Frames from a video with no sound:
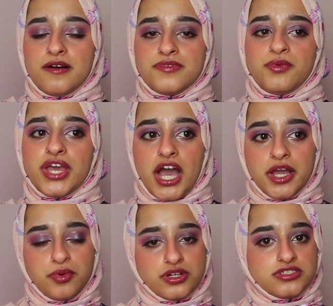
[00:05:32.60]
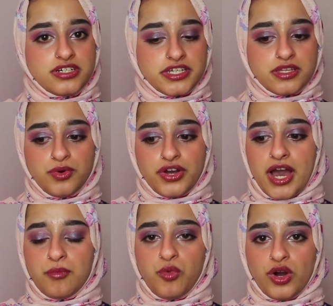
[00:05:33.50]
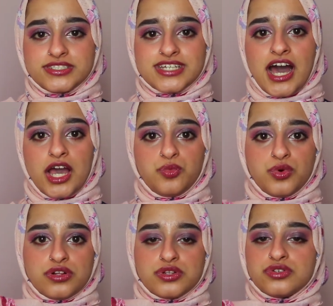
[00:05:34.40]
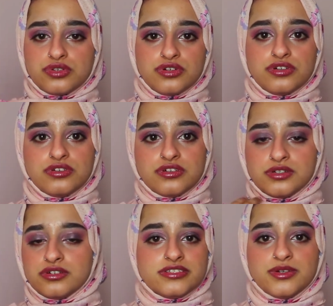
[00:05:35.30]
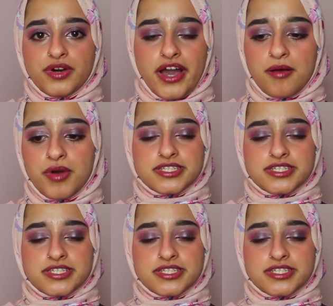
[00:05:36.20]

The way I approached learning the vocab was I will Google the vocab.